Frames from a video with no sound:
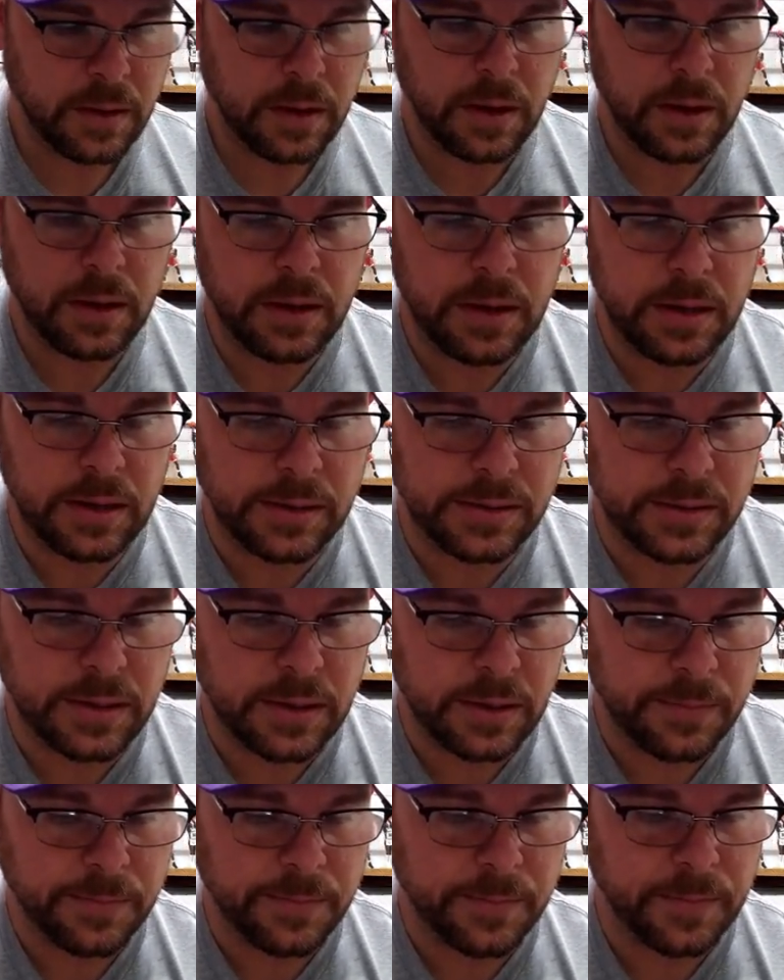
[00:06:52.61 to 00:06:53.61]

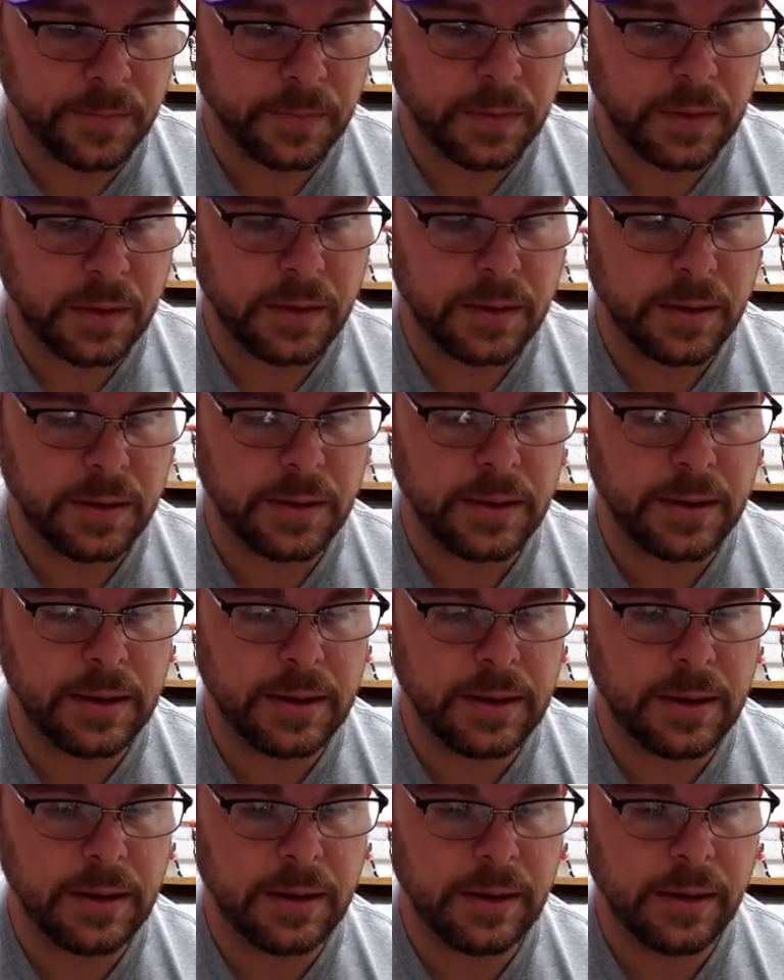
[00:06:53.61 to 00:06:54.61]
Nice.
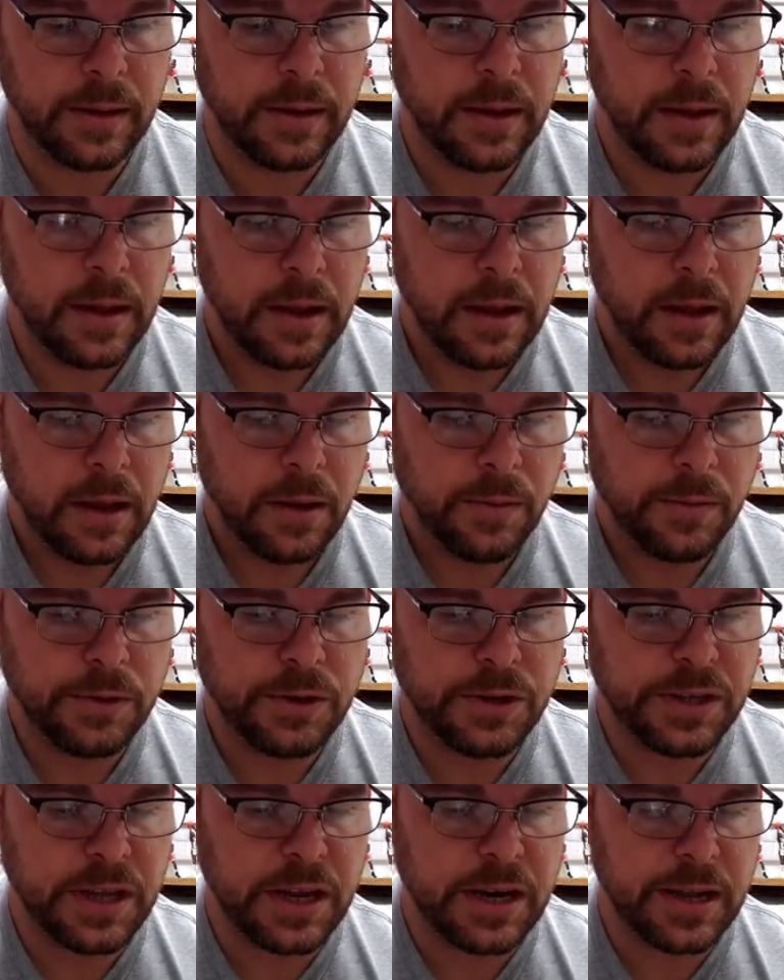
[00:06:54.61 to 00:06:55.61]
Okay.
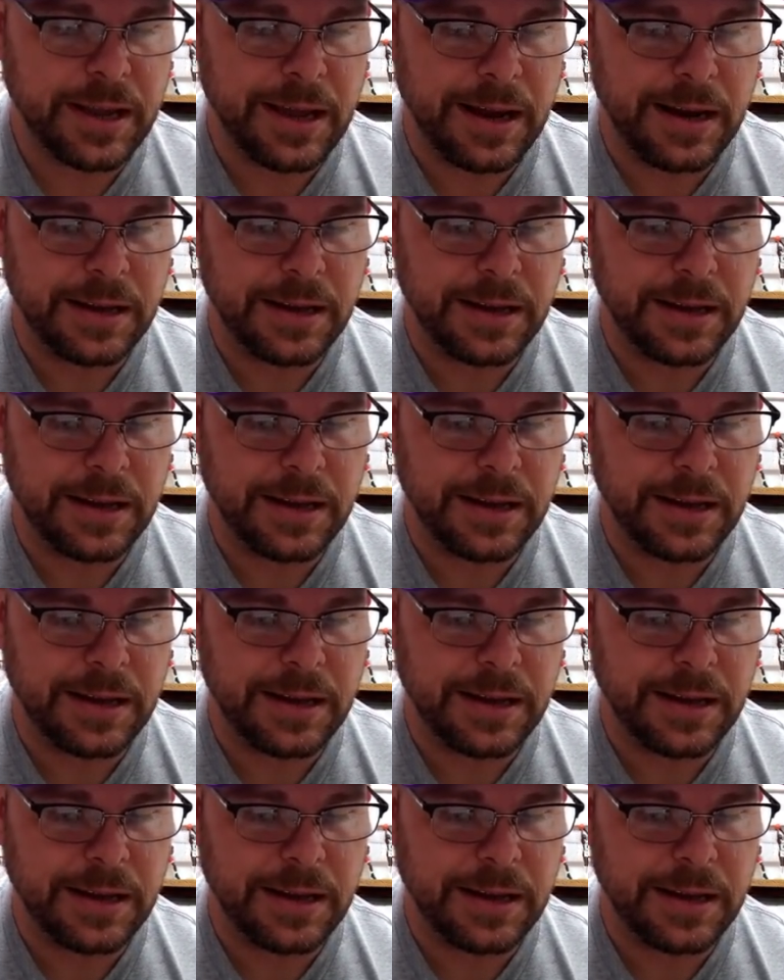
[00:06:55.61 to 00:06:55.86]
We're just going to